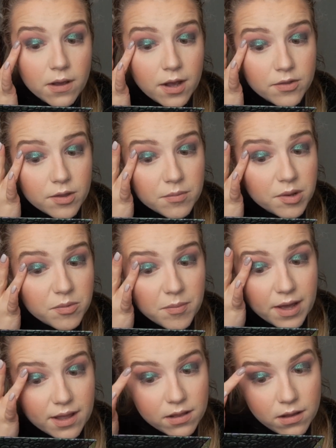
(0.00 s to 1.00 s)
I sometimes
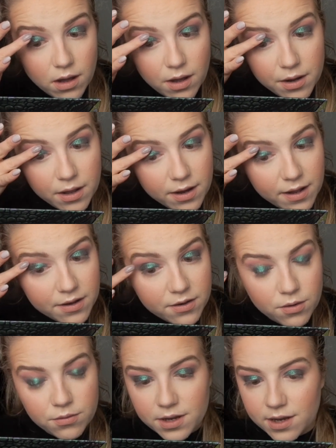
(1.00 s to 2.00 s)
buy a lot, and I
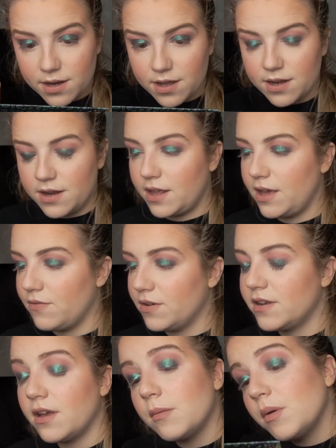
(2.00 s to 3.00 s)
don't need it, and every
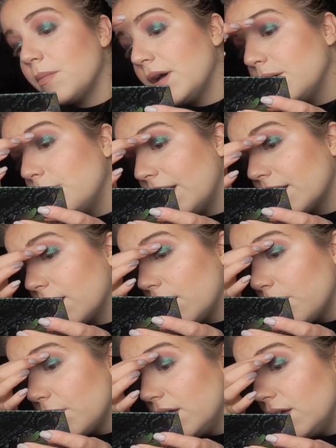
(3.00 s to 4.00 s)
time I buy a backup,